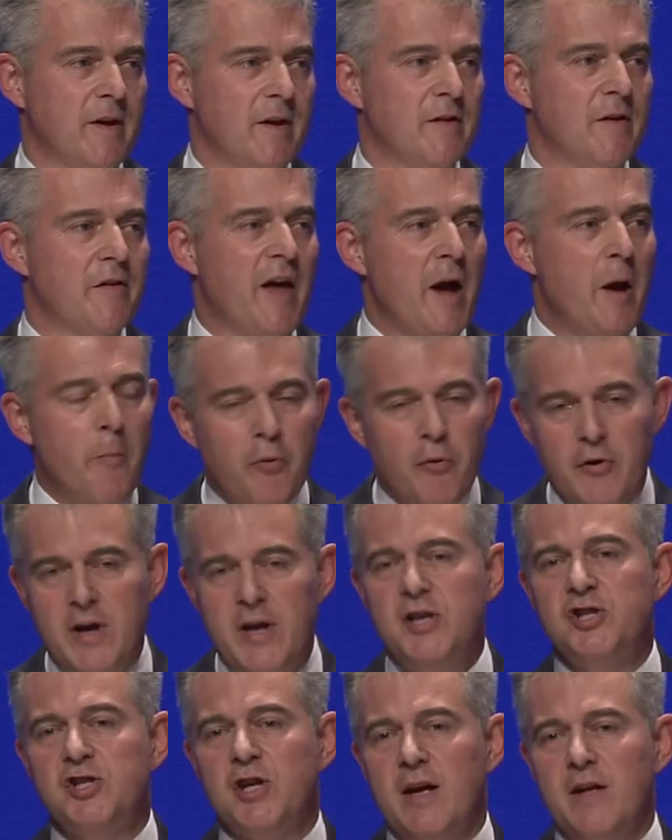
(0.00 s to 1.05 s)
that they
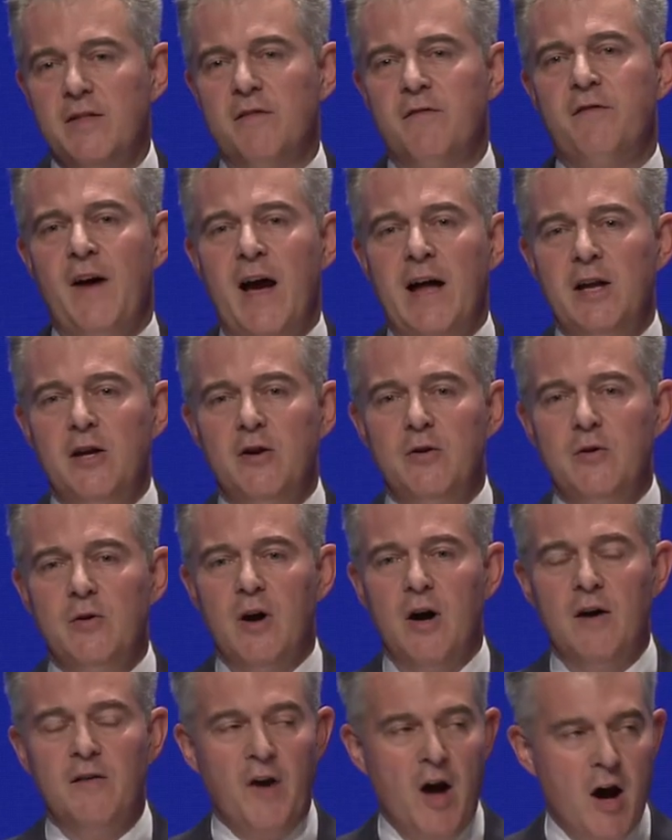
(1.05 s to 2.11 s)
appreciate the value
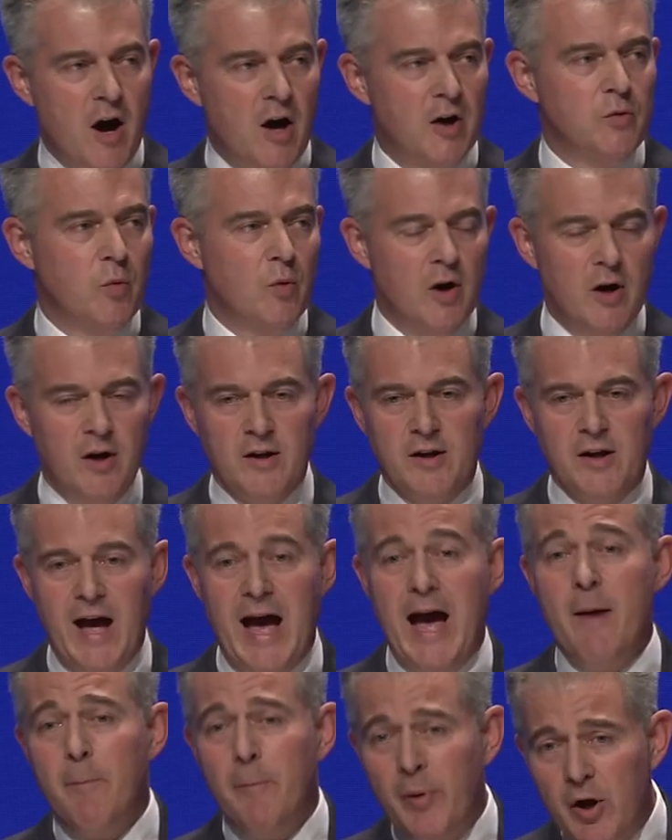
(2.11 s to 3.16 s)
of hard work
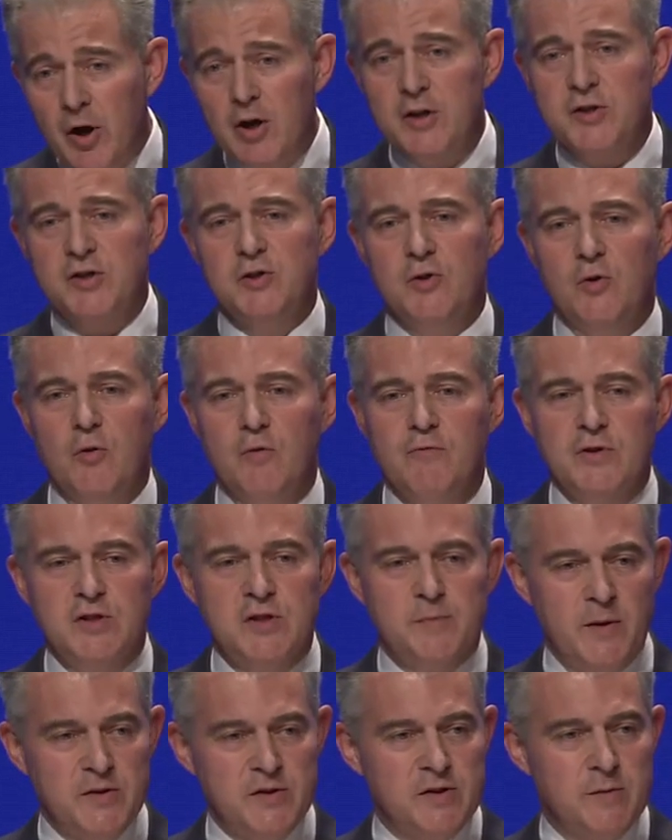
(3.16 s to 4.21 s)
and personal
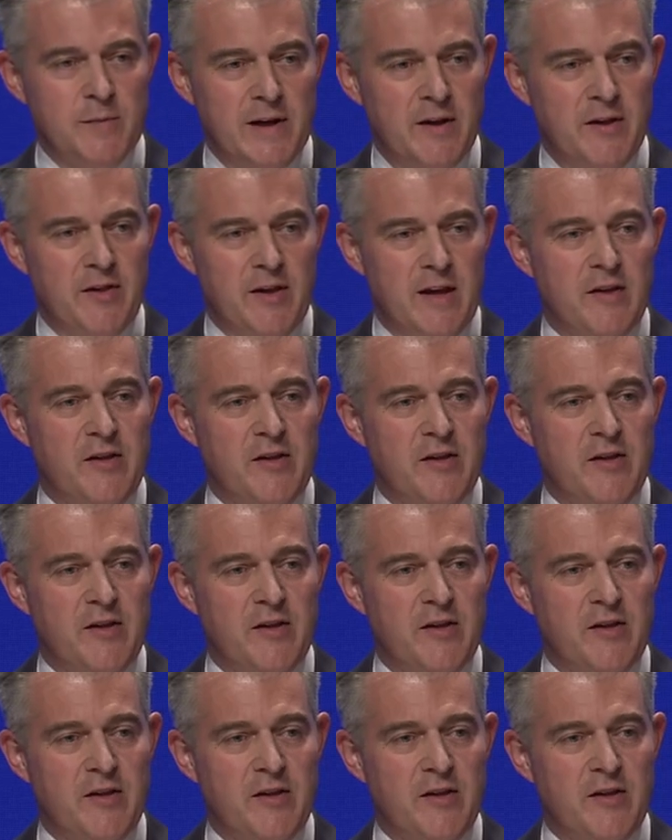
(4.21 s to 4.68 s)
responsibility,